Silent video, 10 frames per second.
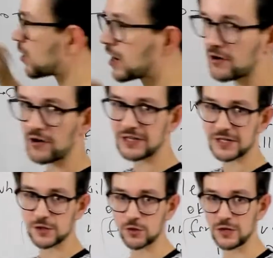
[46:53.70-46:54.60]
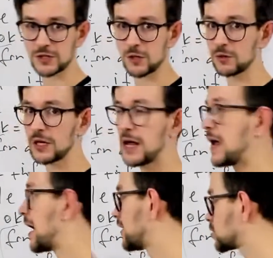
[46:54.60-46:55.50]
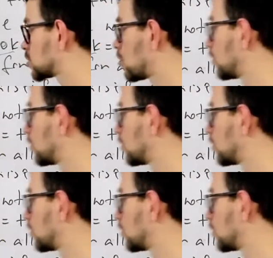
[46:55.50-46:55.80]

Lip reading: you have correct distance to this node, and so